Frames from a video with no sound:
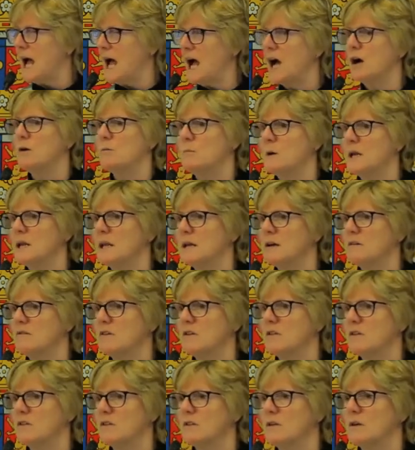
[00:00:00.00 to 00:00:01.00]
How many of
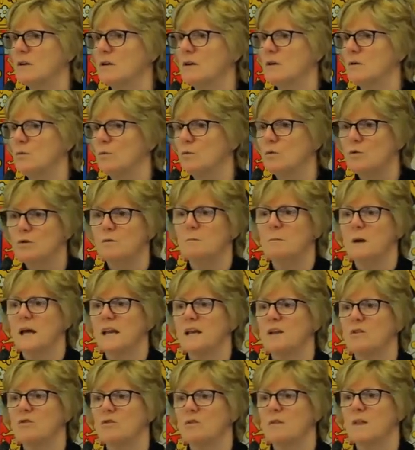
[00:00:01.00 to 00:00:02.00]
us would
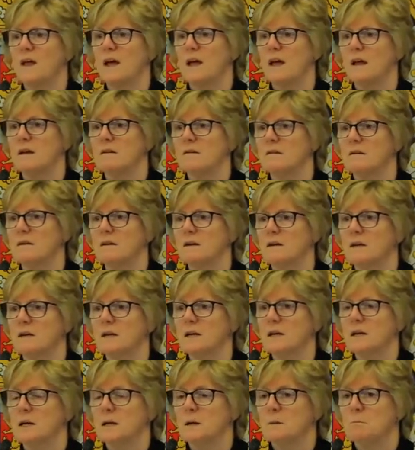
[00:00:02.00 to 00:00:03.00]
manage that?
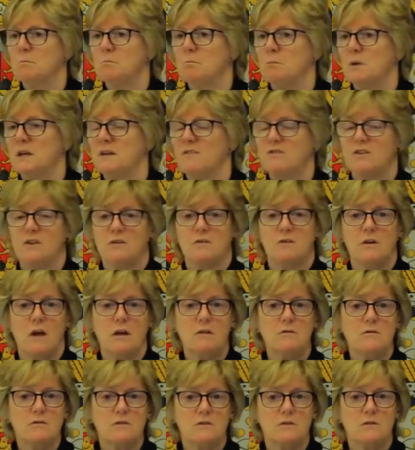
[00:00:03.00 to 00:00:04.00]
But if you
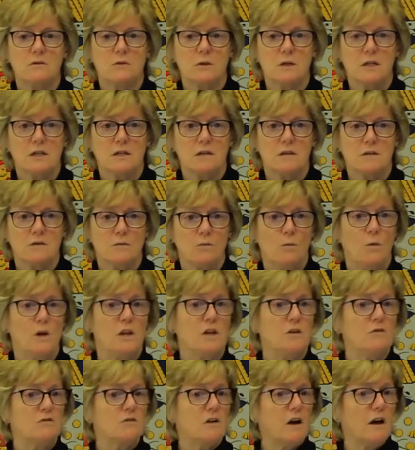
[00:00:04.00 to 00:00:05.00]
don't do it,
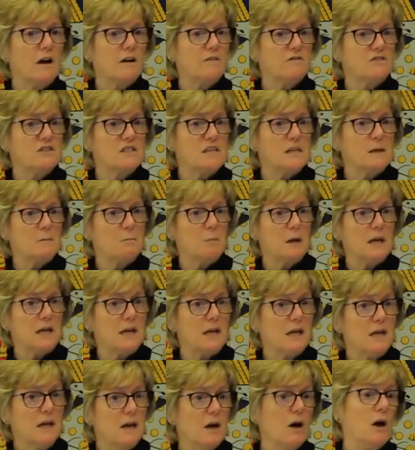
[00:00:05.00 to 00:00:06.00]
will you die of
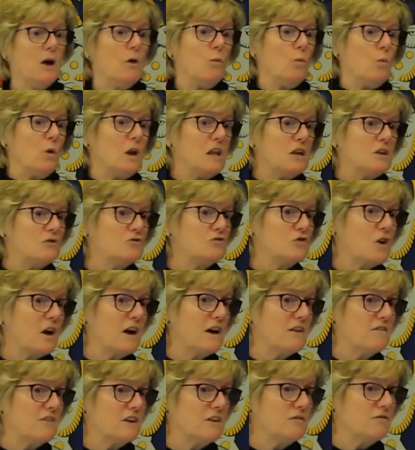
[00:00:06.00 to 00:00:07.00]
TB? Will you
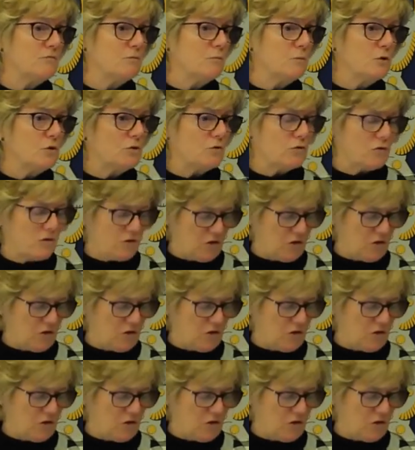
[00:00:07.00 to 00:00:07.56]
drive even more